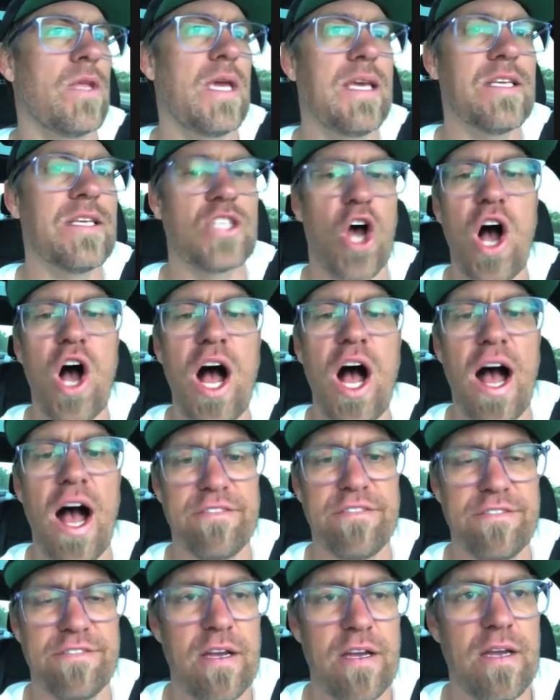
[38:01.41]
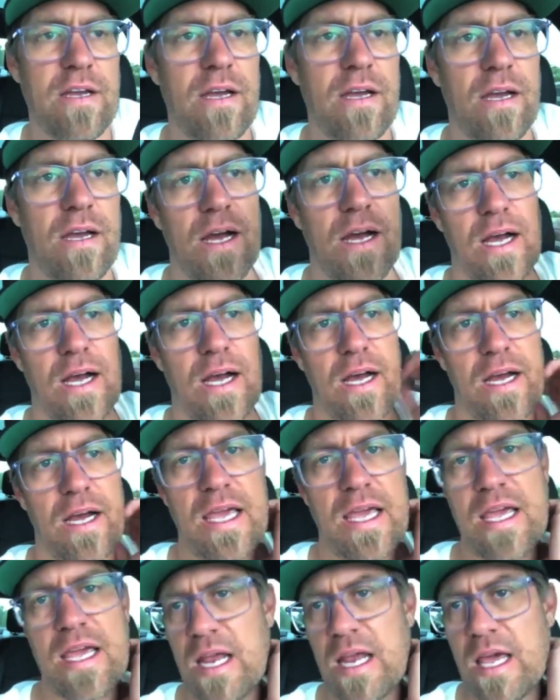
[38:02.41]
is off
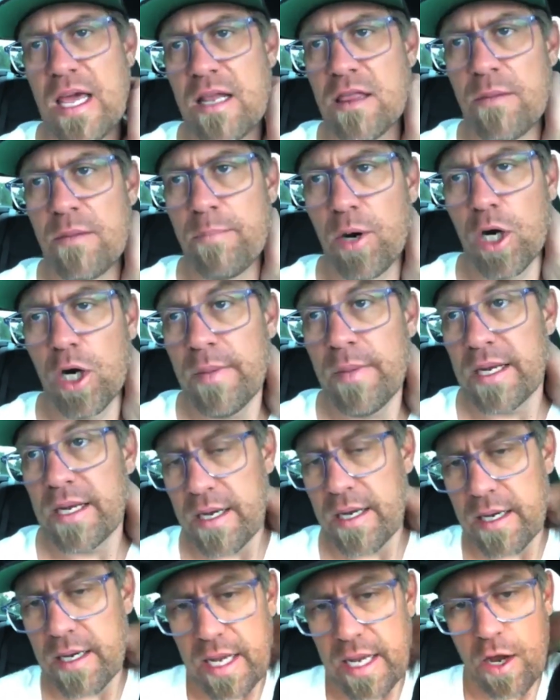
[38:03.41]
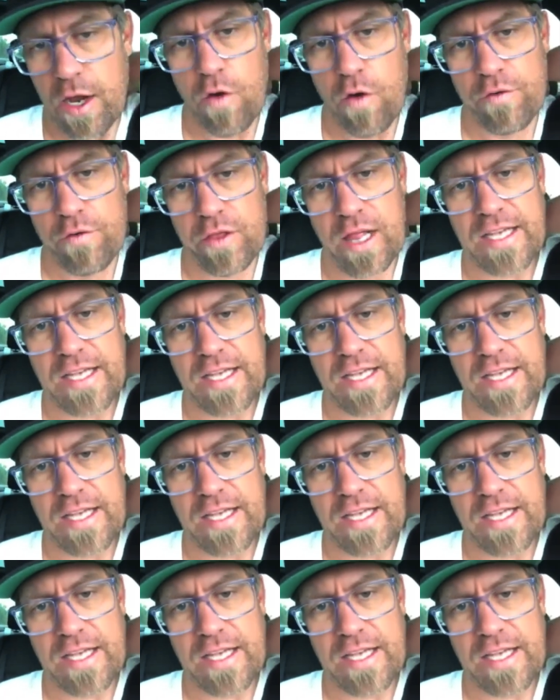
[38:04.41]
in the permit over the